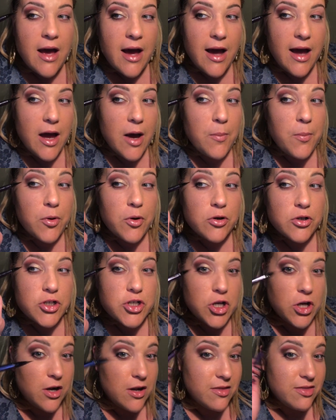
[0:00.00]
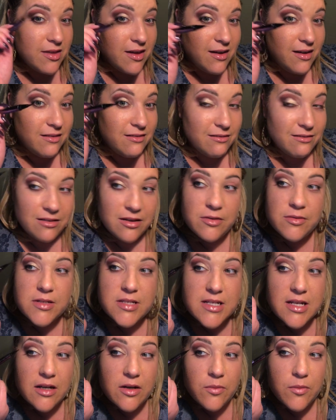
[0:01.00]
But until then,
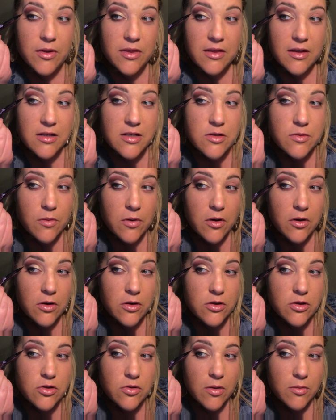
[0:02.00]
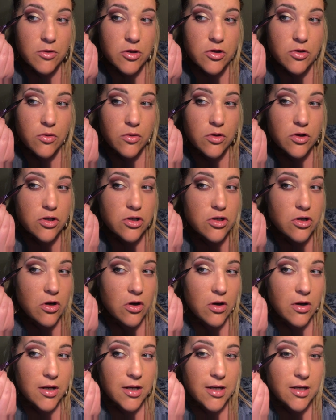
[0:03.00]
sticking with this one, so I'm just going to
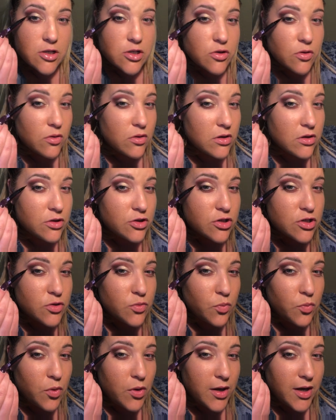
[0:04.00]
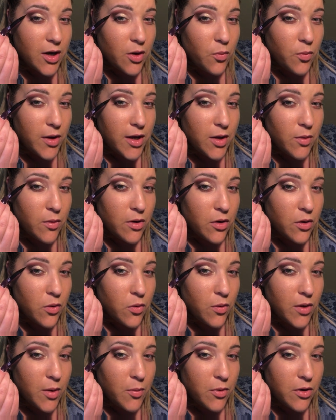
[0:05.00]
start it. You sort of just work out where you want it to
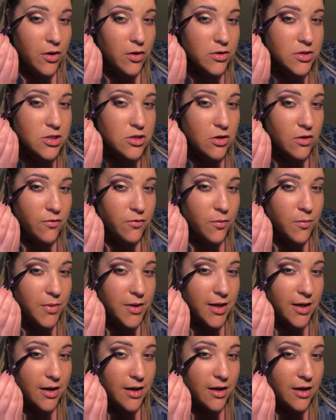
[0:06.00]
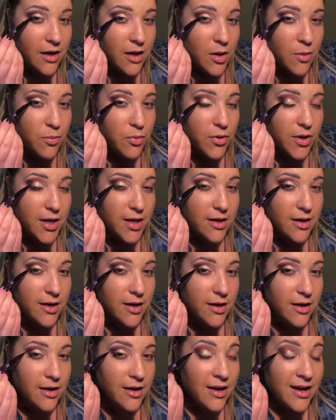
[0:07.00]
go. I want it to start from here, bring it
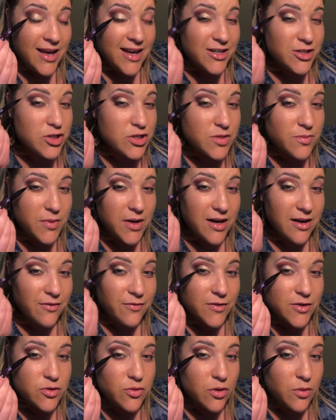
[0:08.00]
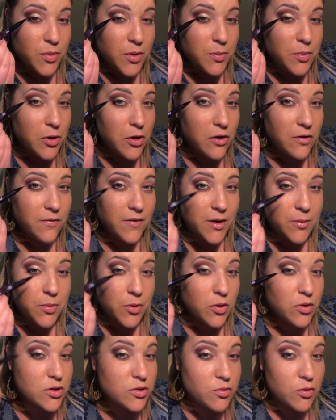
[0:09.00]
in. Doesn't matter if it's going to be perfect,
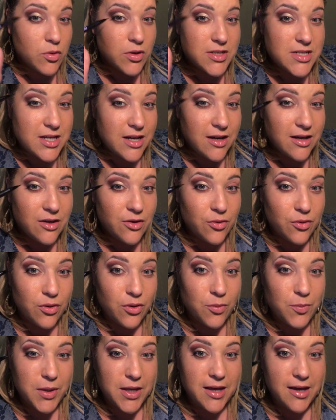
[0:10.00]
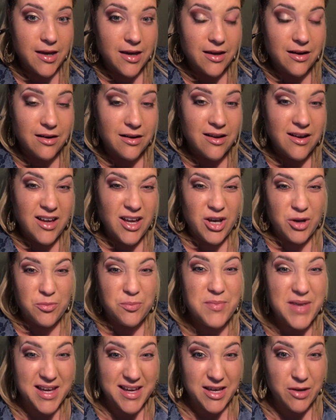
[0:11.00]
because we're going to tie it all up again.
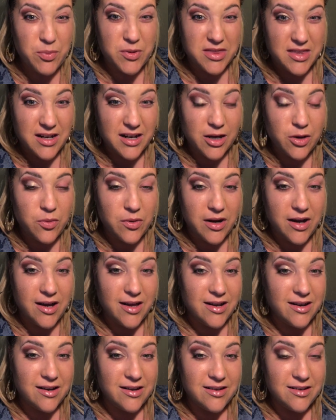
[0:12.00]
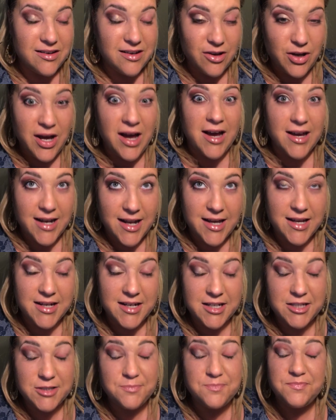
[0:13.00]
Me with the liquid
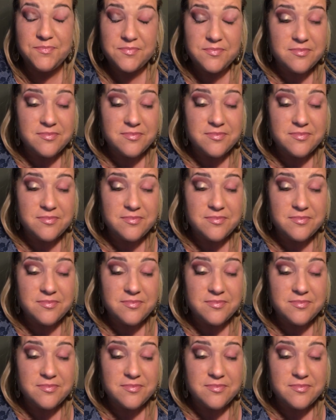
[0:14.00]
eyeliner.